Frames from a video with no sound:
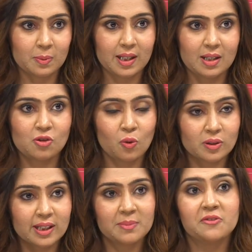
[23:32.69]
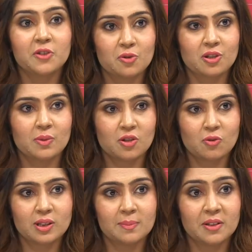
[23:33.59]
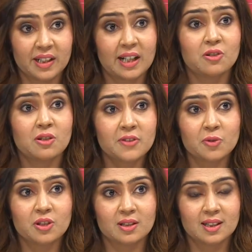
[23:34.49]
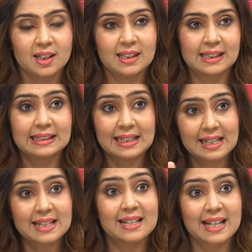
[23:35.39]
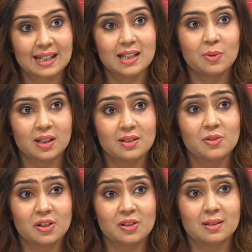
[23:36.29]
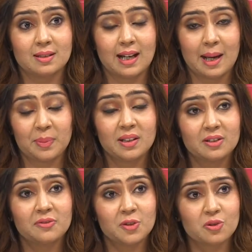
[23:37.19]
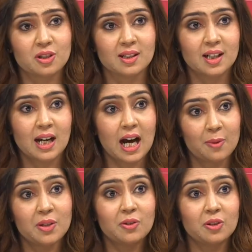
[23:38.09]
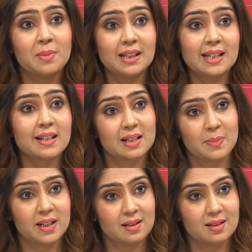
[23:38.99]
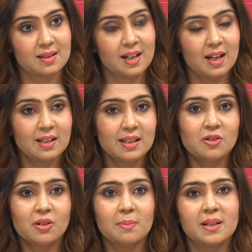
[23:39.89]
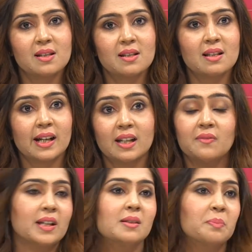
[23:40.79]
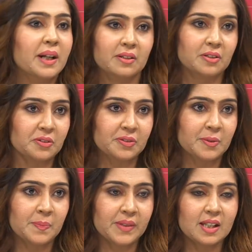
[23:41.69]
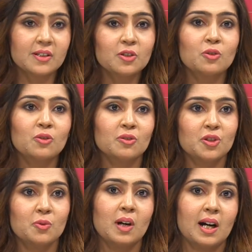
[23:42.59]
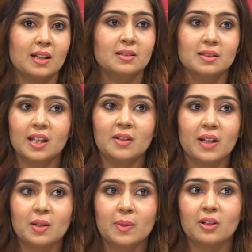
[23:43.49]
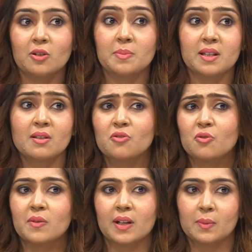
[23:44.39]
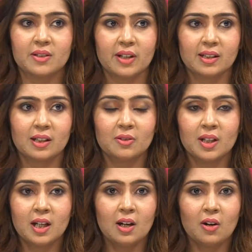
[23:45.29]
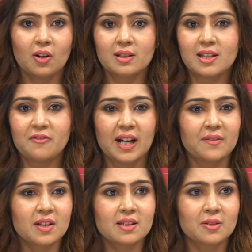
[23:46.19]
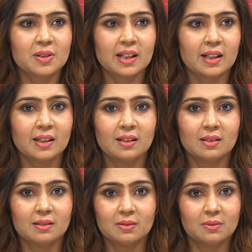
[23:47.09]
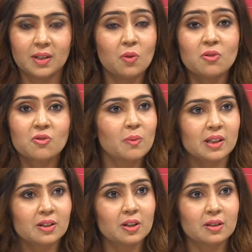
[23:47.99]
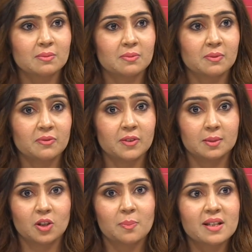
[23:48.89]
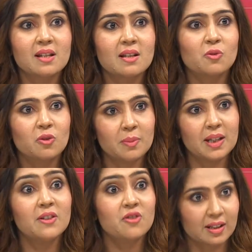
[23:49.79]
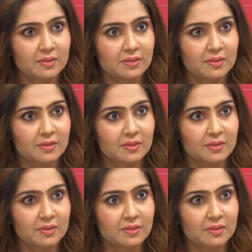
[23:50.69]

We show them the future. We show them the financial future. That this is exactly what is going to happen in the future. How are you going to meet these expenses? See, today businesses are getting very competitive. Even though you are earning very well and your business is doing very well right now, honestly, 5 years down the line, we don't know whether your business is going to be even relevant.